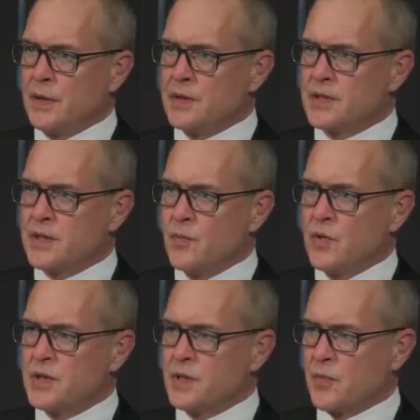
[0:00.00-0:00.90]
In some
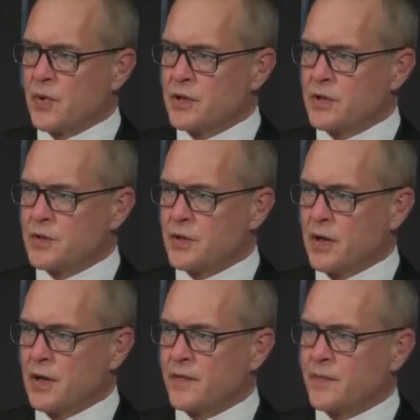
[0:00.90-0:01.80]
ways, the pressure's
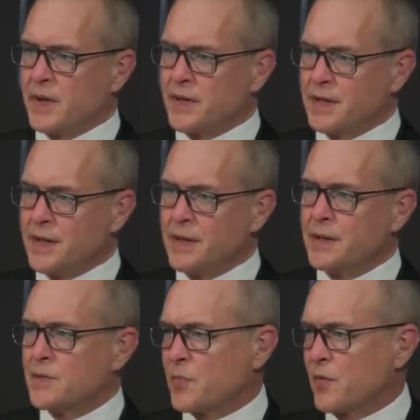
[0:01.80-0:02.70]
off because he
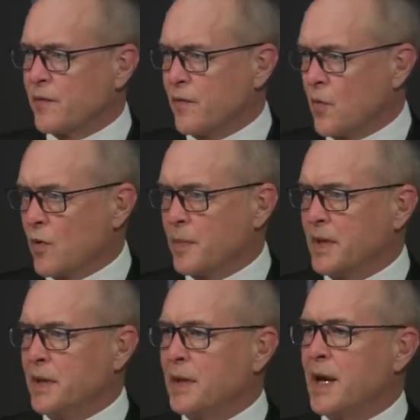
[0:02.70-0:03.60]
has performed,
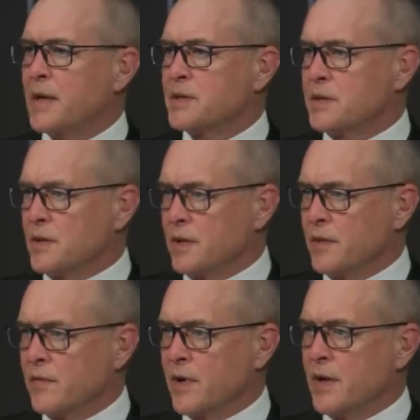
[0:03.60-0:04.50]
he has
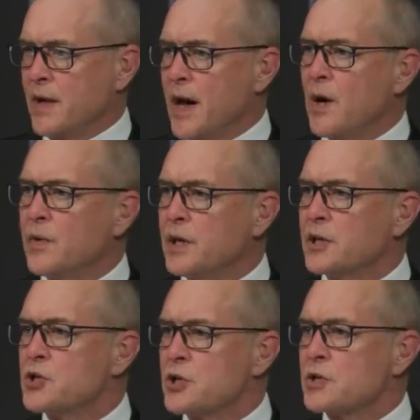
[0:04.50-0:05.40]
delivered, and now he
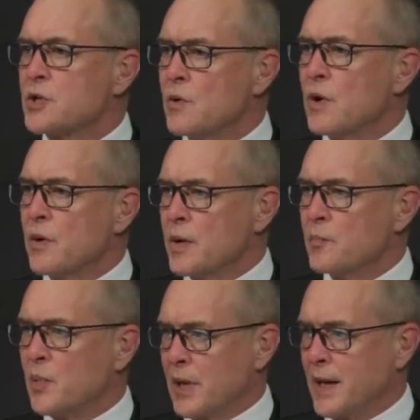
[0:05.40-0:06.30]
can just go out
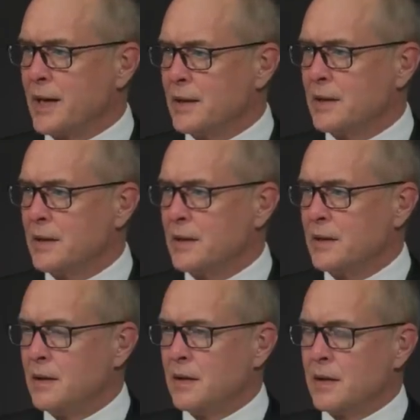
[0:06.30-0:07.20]
and play.
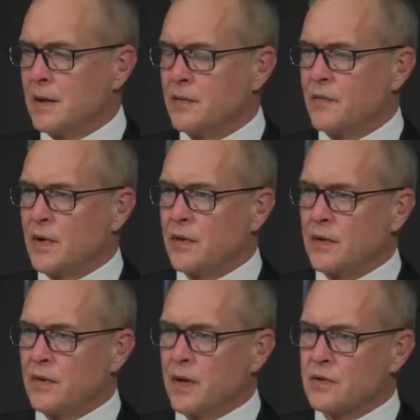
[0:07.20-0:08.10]
And I
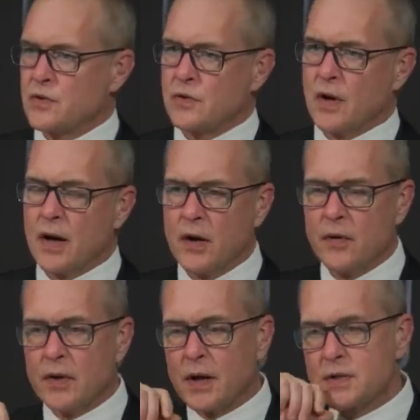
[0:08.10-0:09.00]
think that's true. I don't know
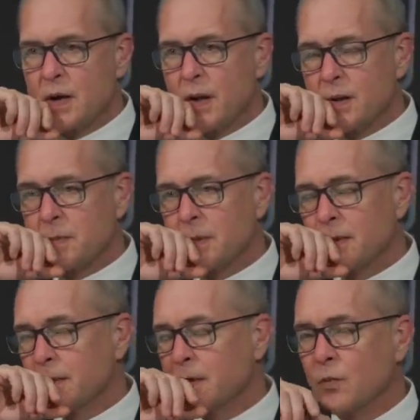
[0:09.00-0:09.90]
if you guys saw this, but
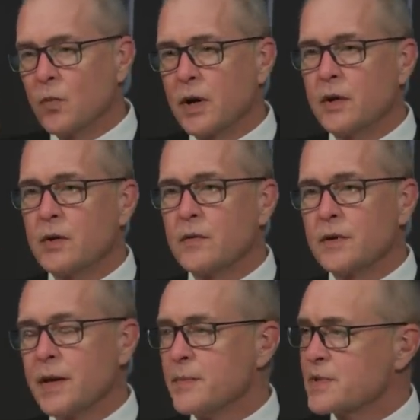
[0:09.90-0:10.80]
in one of the
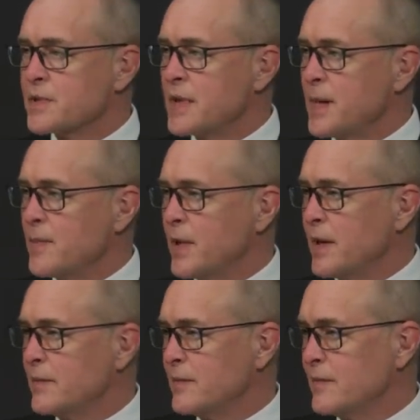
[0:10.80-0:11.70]
overtimes, Sam
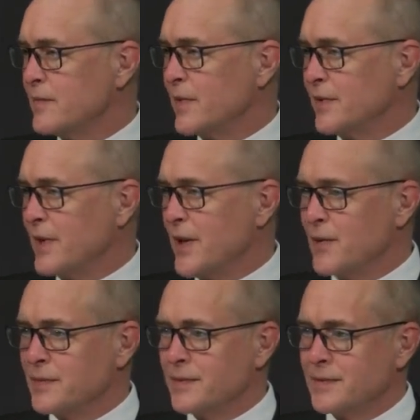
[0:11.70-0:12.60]
Bennett fell down